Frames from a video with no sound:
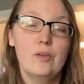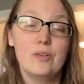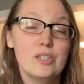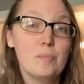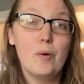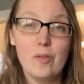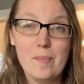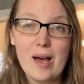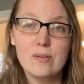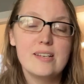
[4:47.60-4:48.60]
you can just pull them
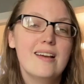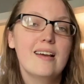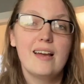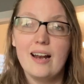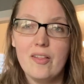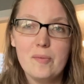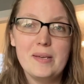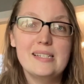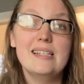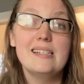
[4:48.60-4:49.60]
out, cut out the
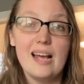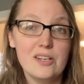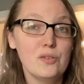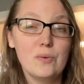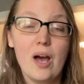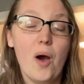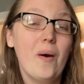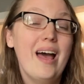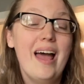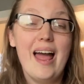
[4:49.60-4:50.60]
pieces as you go,
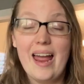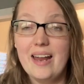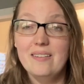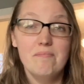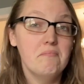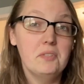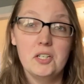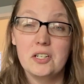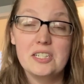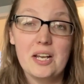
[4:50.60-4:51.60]
and you're
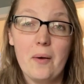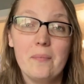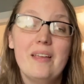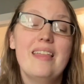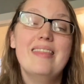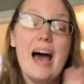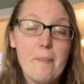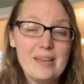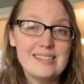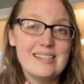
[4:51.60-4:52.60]
good to go. That
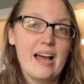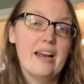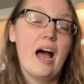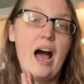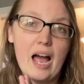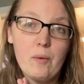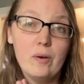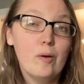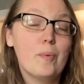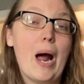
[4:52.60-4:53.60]
being said, I
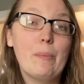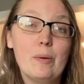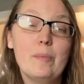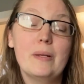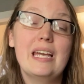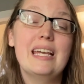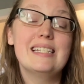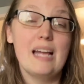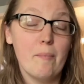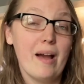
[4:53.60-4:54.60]
will probably
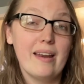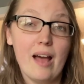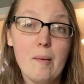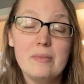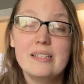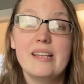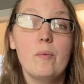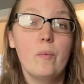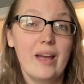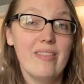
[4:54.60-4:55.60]
set mine up the
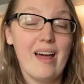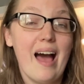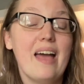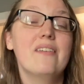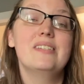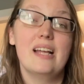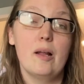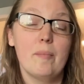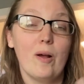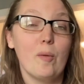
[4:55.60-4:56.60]
same way that I have set
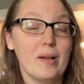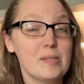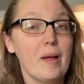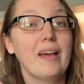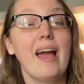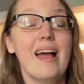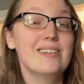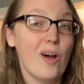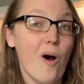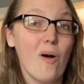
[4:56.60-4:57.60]
up my All About Spelling and
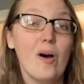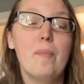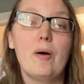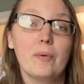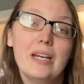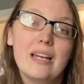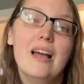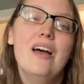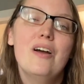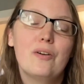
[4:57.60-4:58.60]
All About Reading
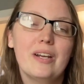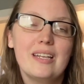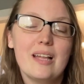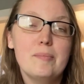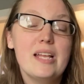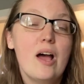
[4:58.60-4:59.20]
curriculums,